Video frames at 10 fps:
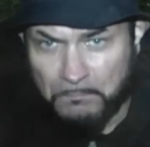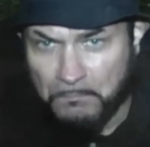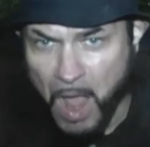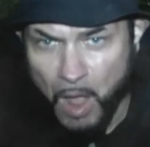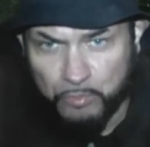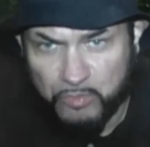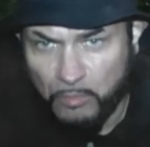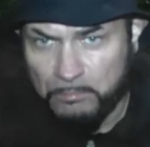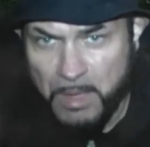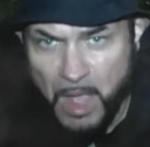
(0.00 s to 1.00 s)
Miles
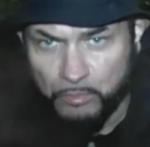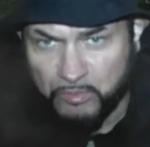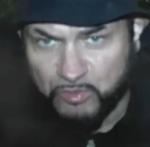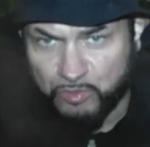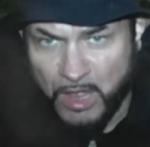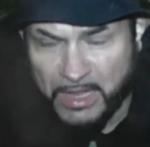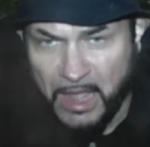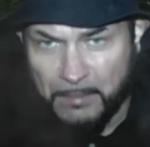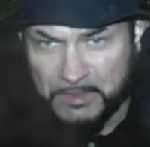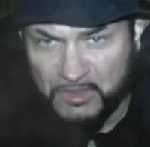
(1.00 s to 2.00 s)
on miles to try
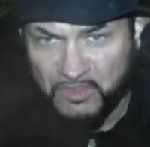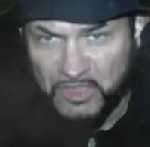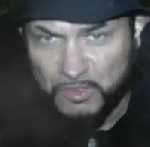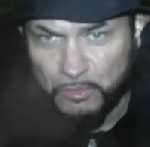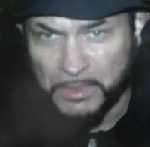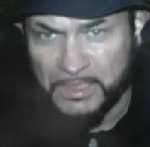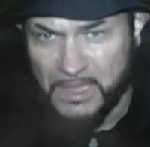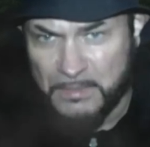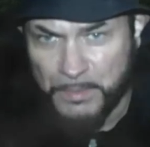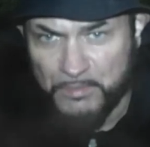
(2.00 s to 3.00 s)
and come and see you and
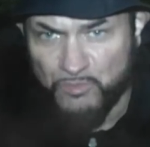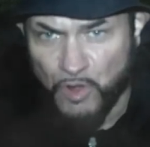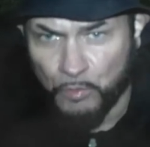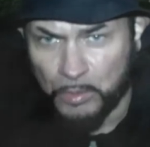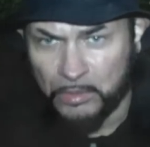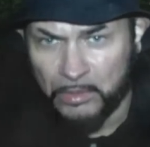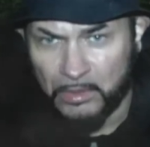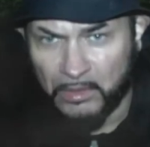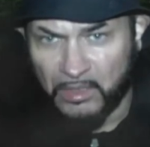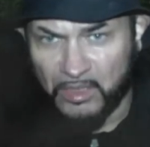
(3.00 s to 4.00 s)
keep it real.
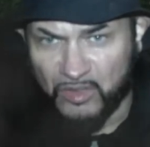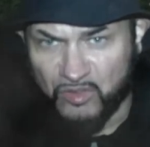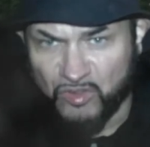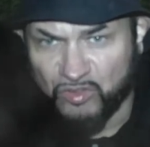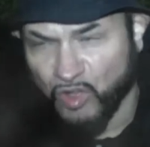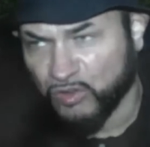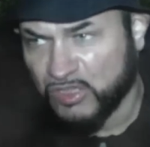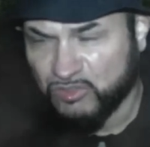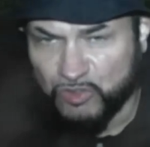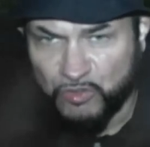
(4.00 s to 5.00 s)
Because the
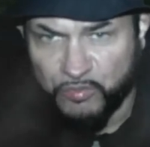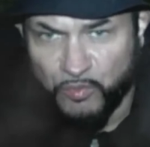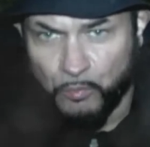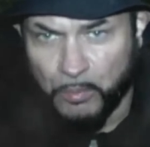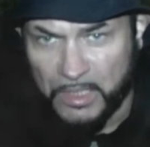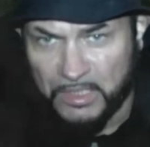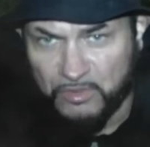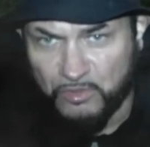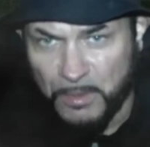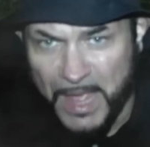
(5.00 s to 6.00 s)
Donnies you thought were
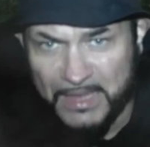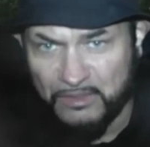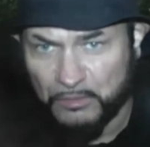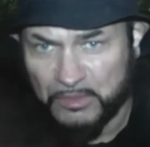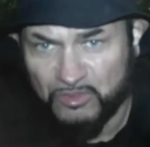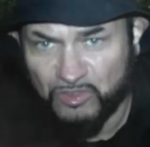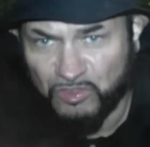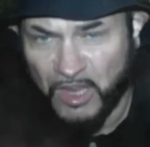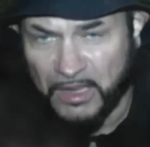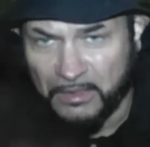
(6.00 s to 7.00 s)
going to do it ain't doing
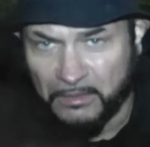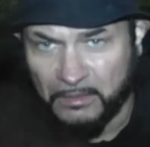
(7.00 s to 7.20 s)
shit.